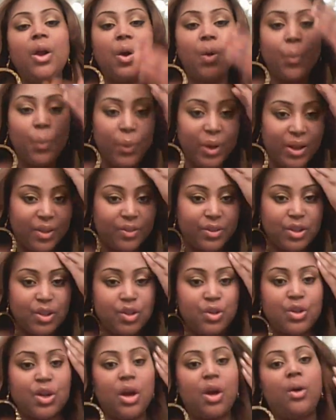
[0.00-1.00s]
you can share,
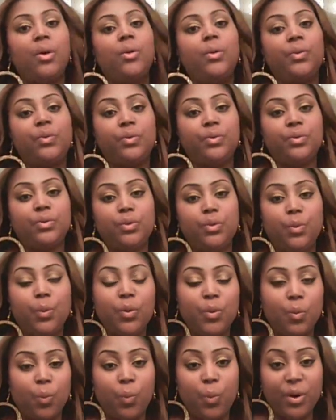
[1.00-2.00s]
then you need to
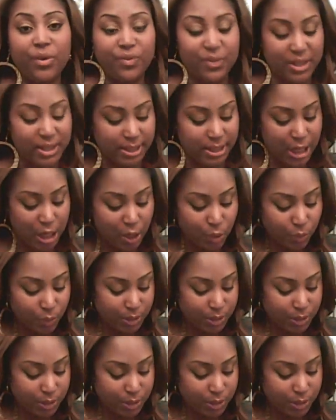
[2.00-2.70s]
share with,